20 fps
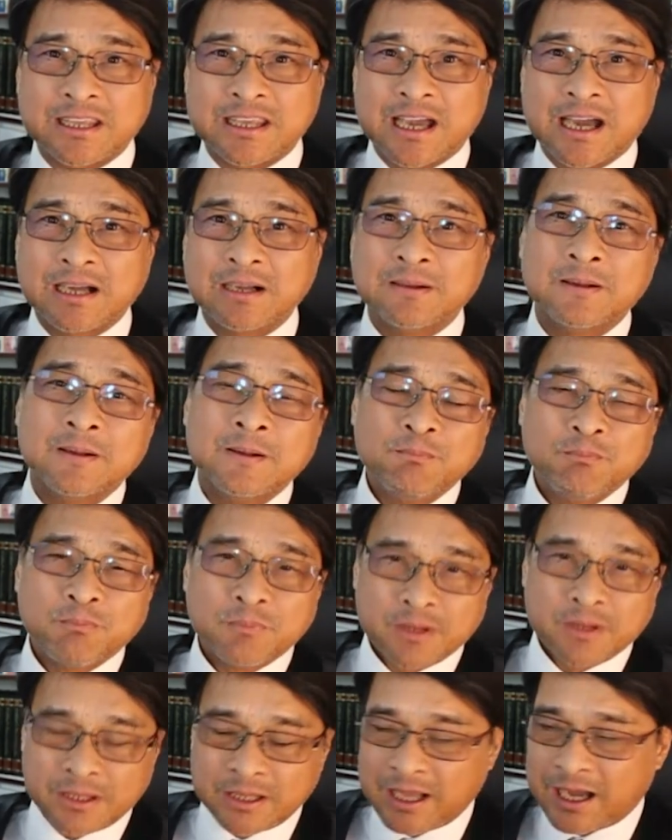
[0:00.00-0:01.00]
niya
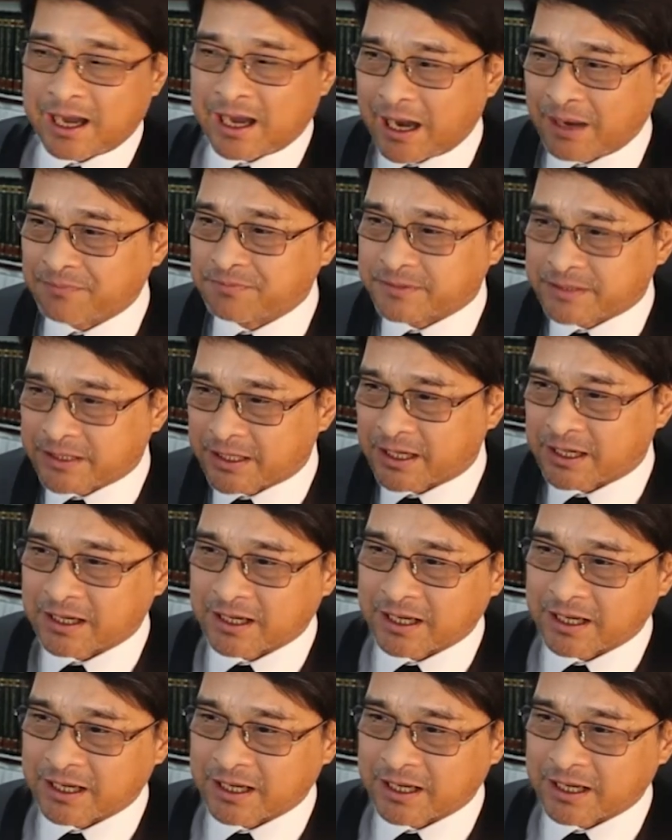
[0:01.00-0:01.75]
na after